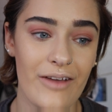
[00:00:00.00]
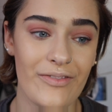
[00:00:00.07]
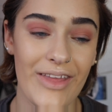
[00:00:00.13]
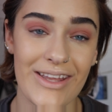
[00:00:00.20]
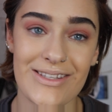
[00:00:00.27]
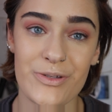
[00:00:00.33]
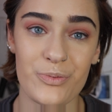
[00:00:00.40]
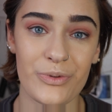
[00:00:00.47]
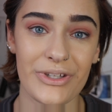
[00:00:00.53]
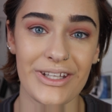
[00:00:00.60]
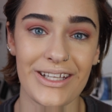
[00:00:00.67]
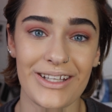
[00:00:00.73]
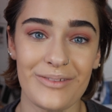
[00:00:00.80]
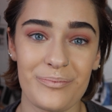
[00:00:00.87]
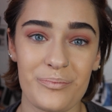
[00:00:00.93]
That's
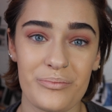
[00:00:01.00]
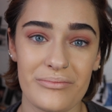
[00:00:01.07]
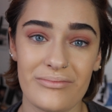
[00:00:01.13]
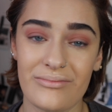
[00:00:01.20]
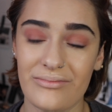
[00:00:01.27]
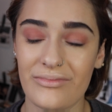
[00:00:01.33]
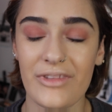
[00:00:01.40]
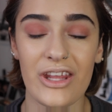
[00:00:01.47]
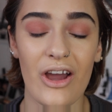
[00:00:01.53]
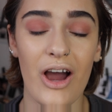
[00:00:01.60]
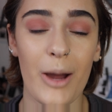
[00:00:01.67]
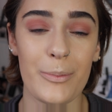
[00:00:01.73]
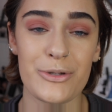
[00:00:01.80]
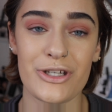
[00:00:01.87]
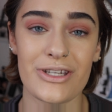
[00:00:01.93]
really the
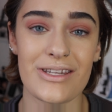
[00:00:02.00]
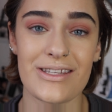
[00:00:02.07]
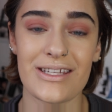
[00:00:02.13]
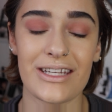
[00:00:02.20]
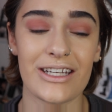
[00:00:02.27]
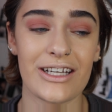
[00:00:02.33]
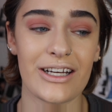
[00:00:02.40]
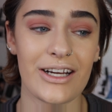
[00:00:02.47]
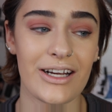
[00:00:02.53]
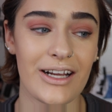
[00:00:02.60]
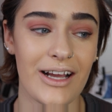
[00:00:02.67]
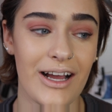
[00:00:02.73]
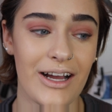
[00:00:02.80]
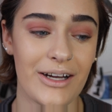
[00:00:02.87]
options here.